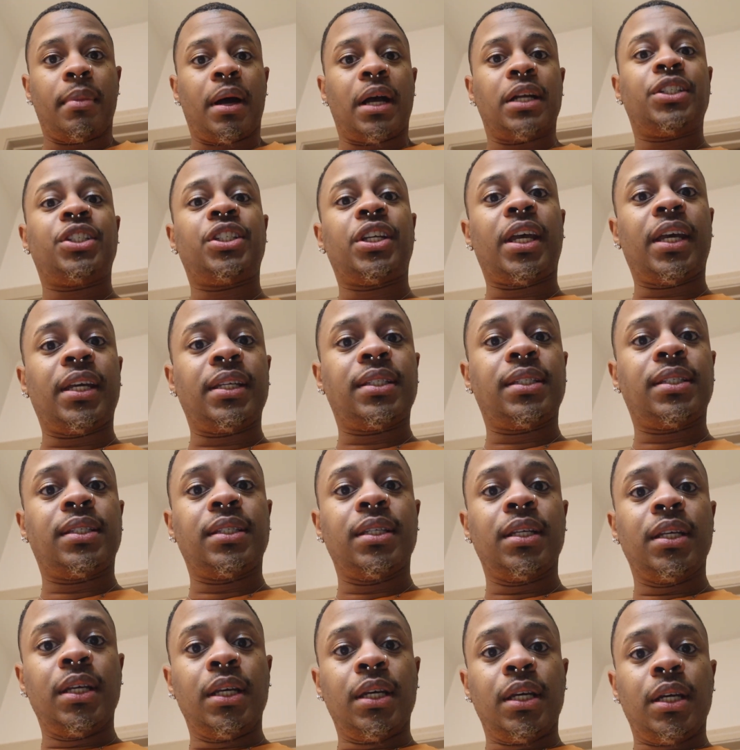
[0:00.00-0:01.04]
my chest
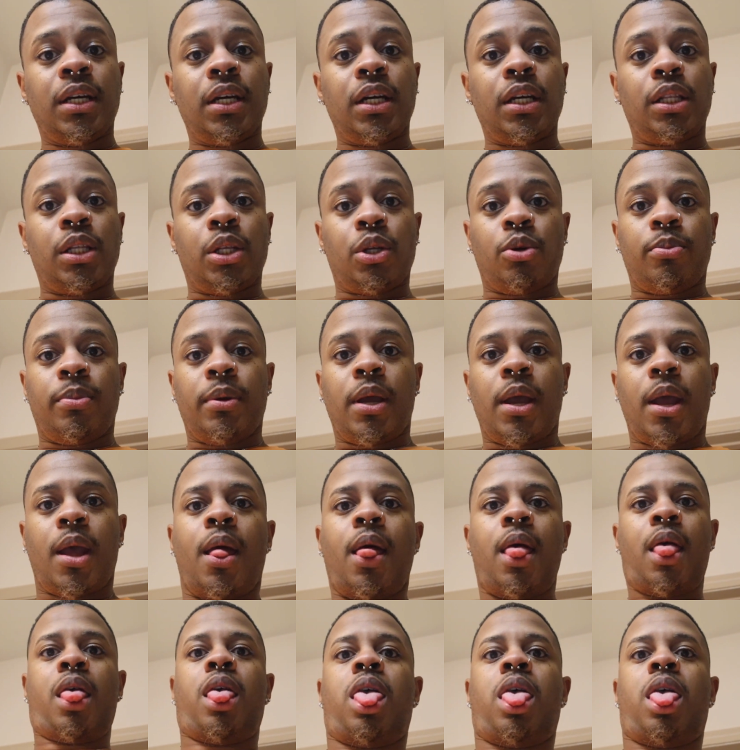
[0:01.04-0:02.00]
a little bit.